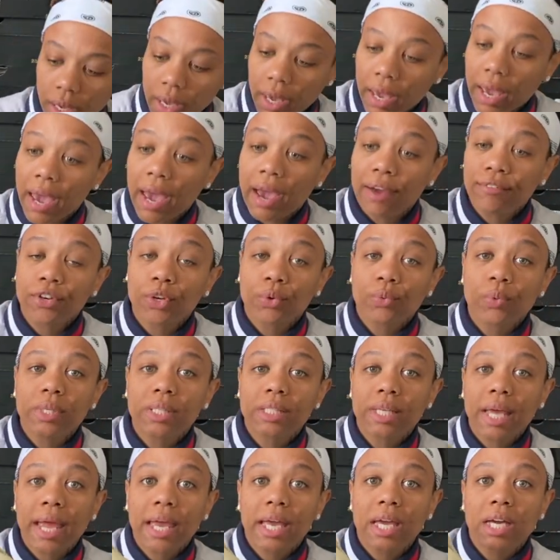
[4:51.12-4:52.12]
After we
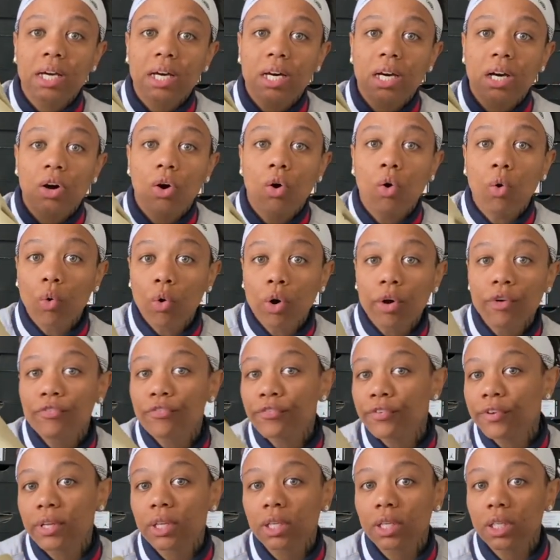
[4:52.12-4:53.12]
take a
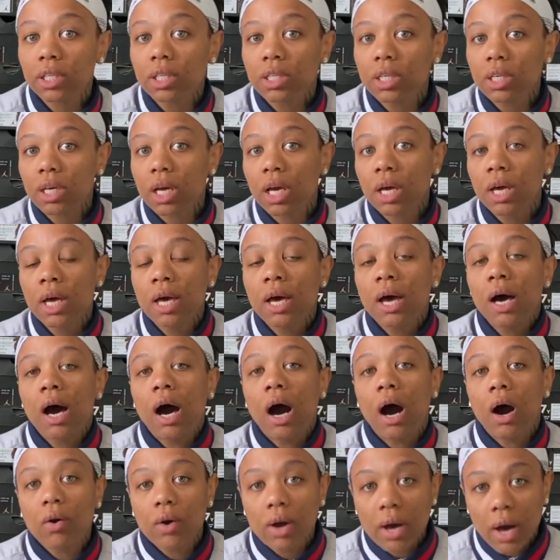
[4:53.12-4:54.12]
on-foot look,
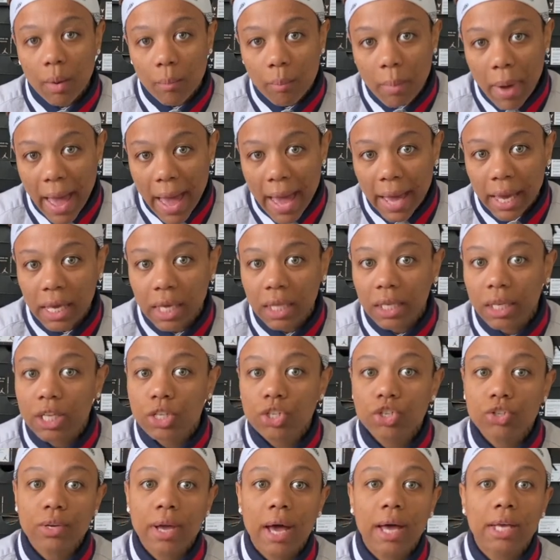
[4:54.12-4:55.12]
I'll come back and let
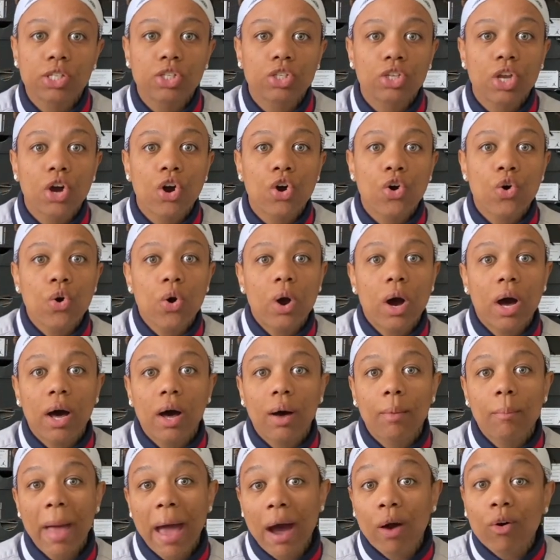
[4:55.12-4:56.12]
you guys know
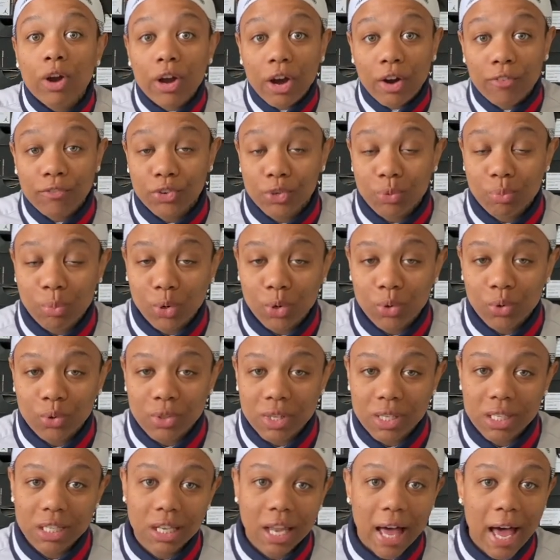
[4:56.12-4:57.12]
how comfortable the
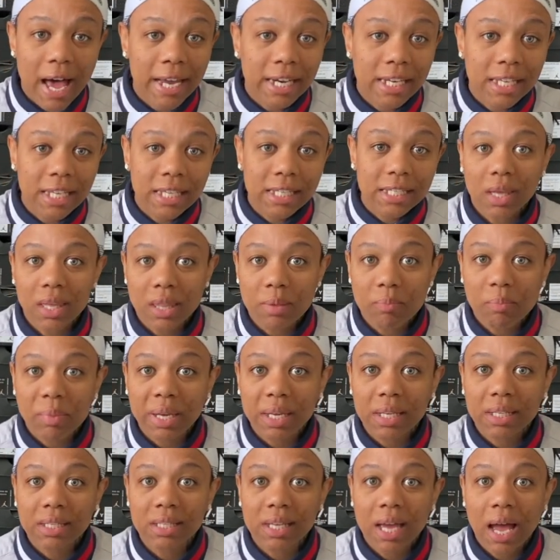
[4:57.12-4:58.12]
slide is. In the
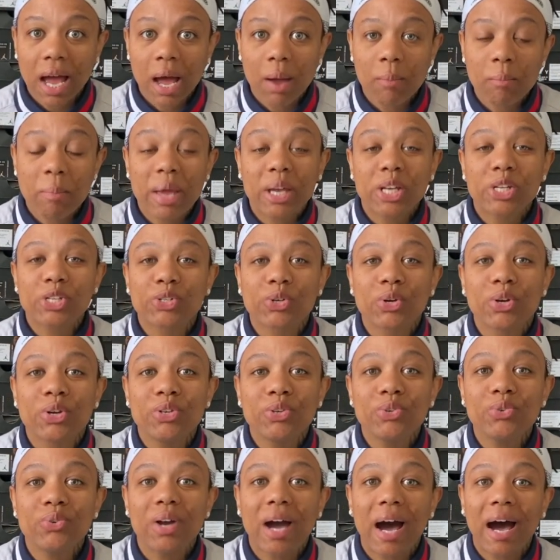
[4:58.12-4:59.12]
meantime, make sure
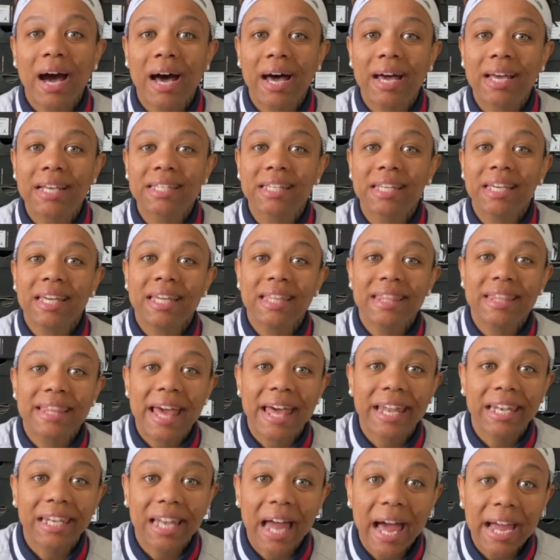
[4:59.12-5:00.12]
you guys hit
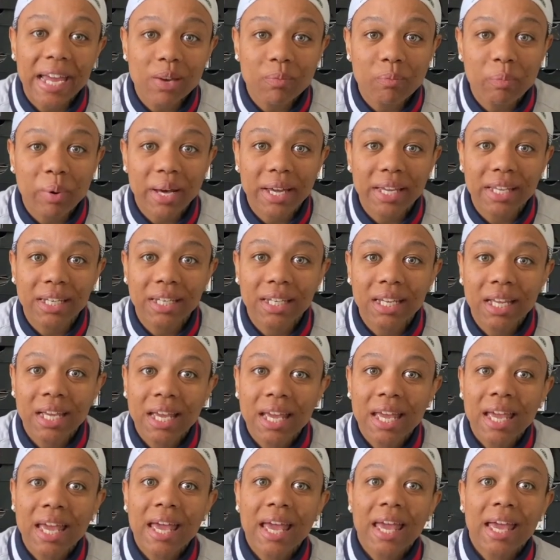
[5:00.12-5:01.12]
that like button
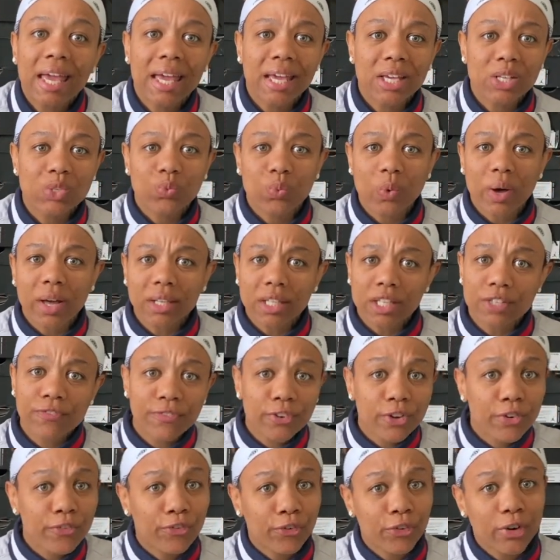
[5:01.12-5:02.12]
as well as
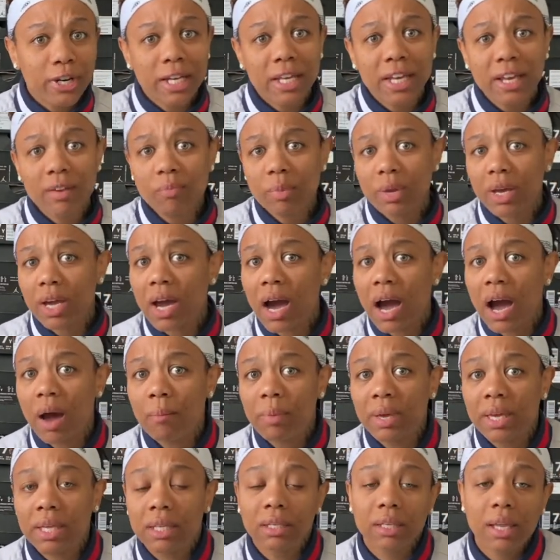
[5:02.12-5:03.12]
feel free to give me a
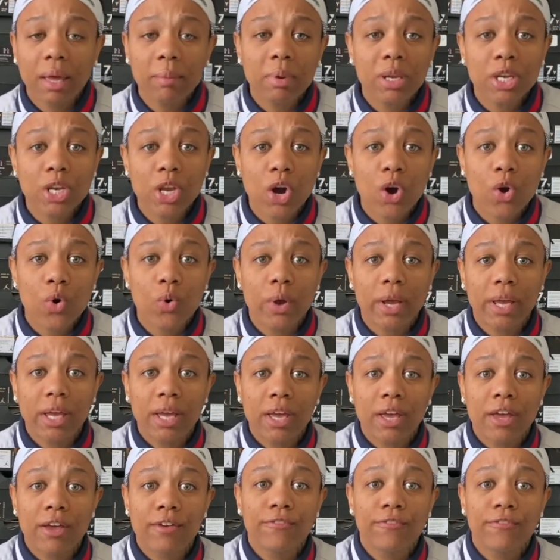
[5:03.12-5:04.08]
comment. Let me know if